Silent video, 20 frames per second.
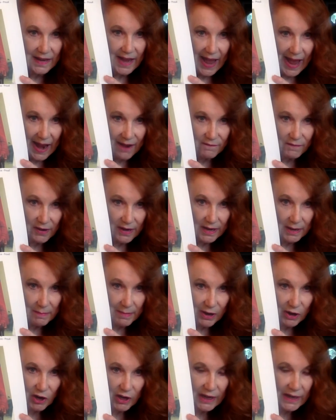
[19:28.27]
African
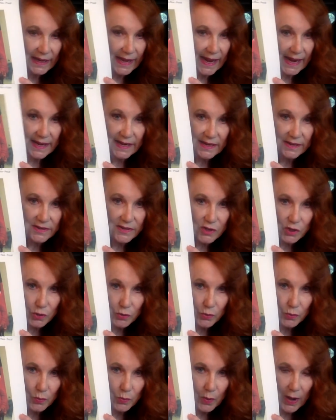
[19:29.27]
American ladies
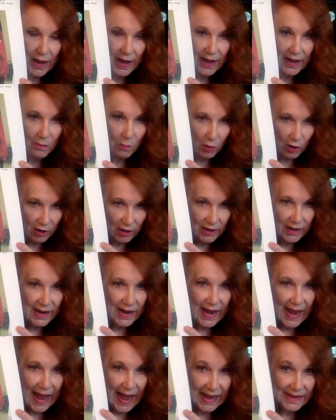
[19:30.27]
who
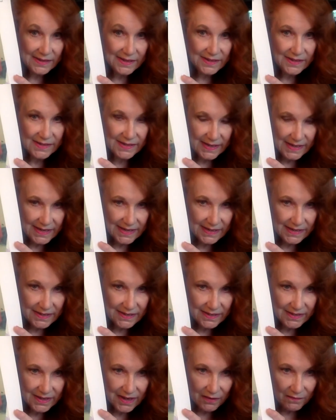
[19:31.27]
had
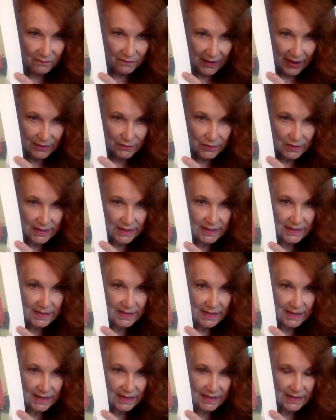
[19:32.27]
descendants, Confederate
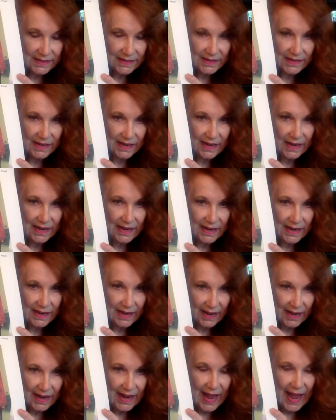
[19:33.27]
descendants,
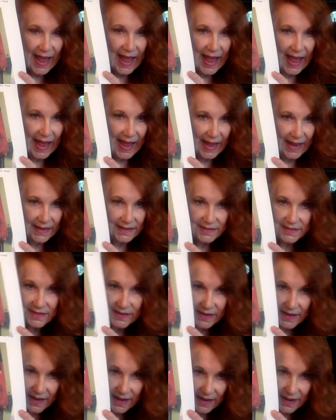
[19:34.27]
and
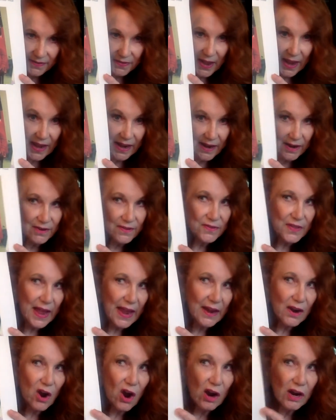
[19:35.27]

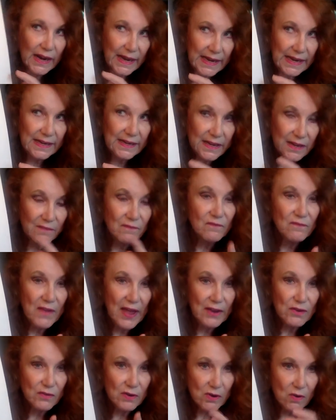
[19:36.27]
they are in
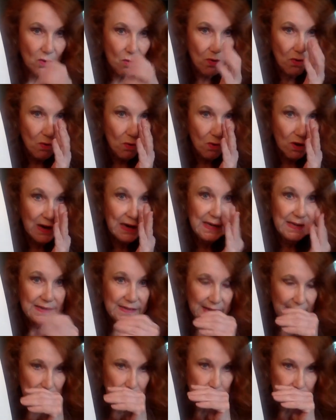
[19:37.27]
Confederate
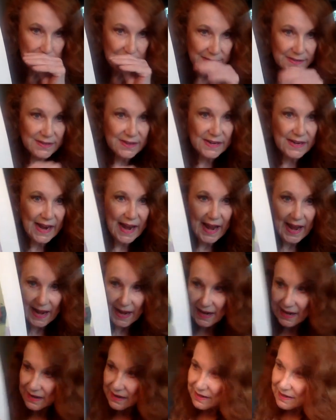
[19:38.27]
organizations
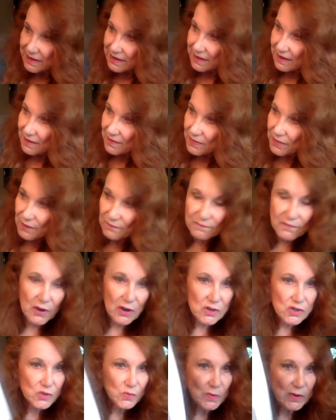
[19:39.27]
today. The
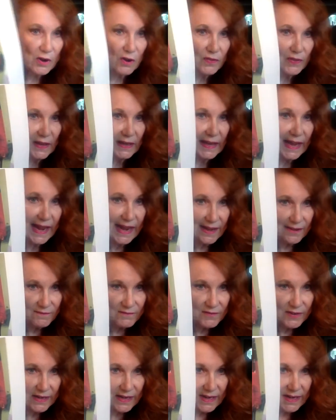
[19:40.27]
first one on the
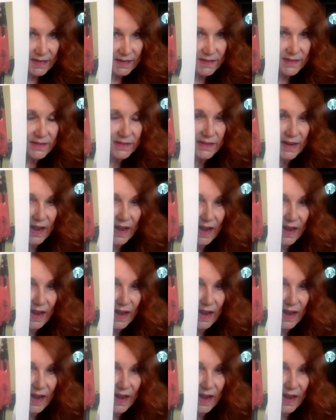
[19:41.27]
left is